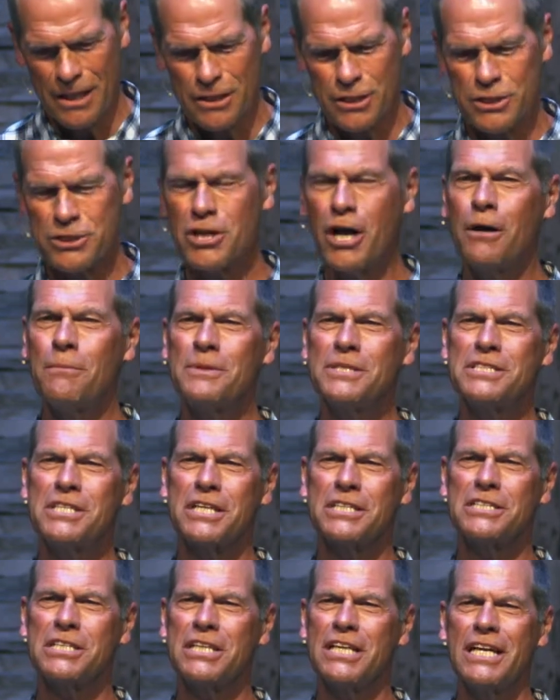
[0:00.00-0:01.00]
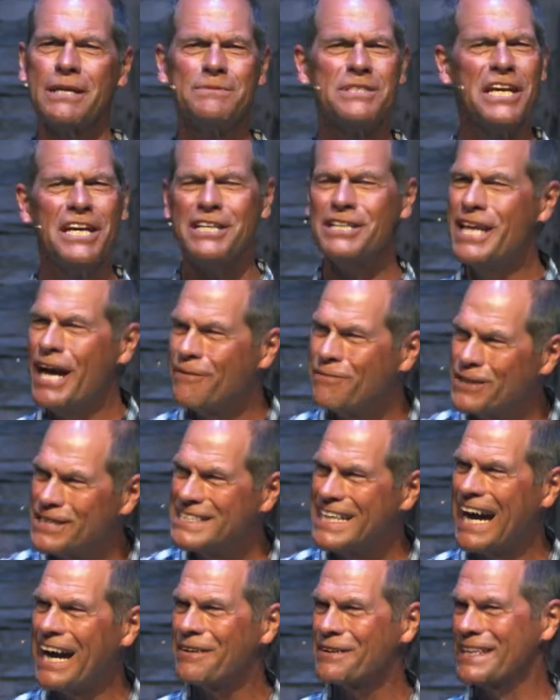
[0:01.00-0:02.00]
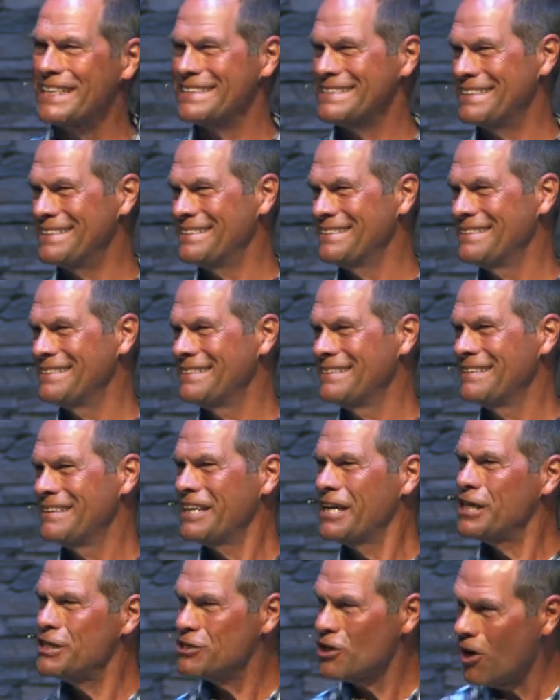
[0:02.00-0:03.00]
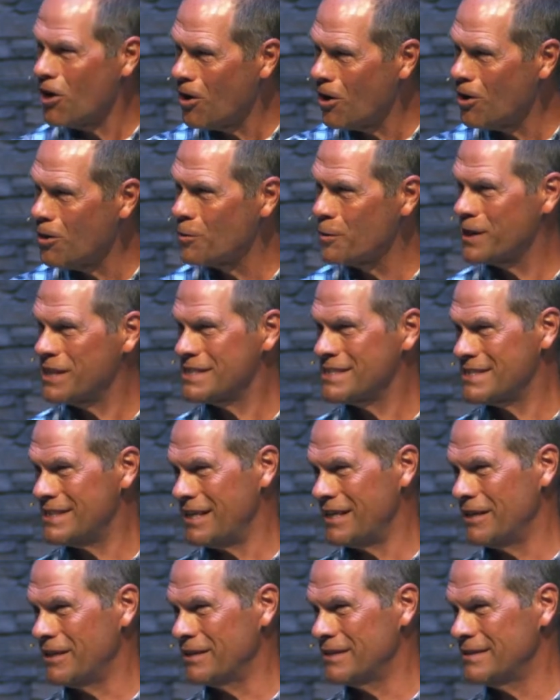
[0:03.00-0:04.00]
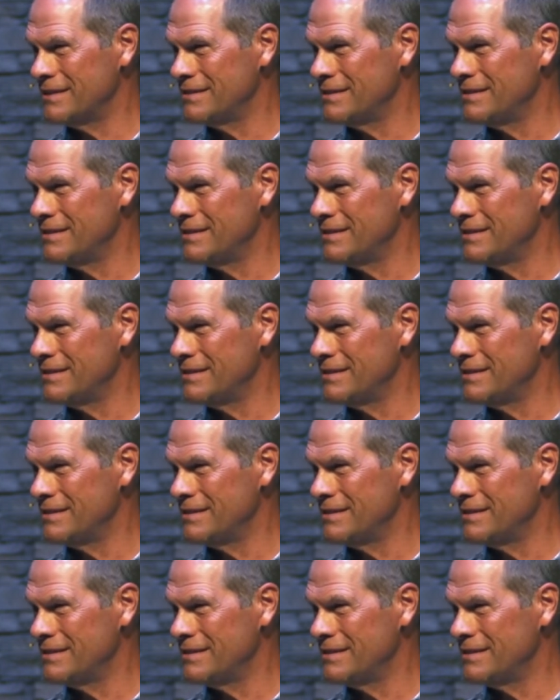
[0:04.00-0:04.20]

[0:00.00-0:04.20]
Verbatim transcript: The psalmist exclaims, never doubt it. He's always there.